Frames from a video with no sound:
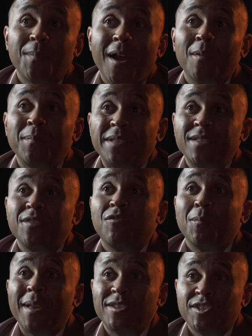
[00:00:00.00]
about
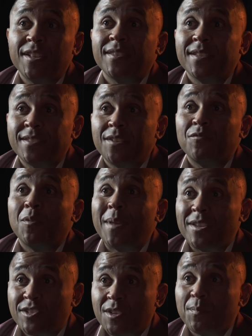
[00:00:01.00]
misinformation and
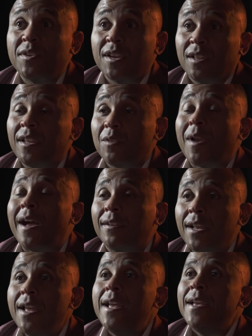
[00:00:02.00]
disinformation, particularly around
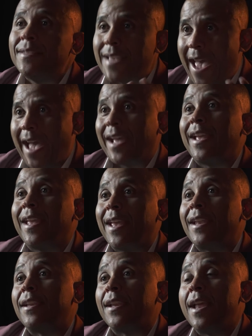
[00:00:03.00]
tech
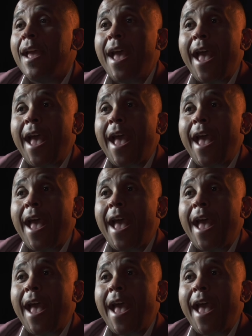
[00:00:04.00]
and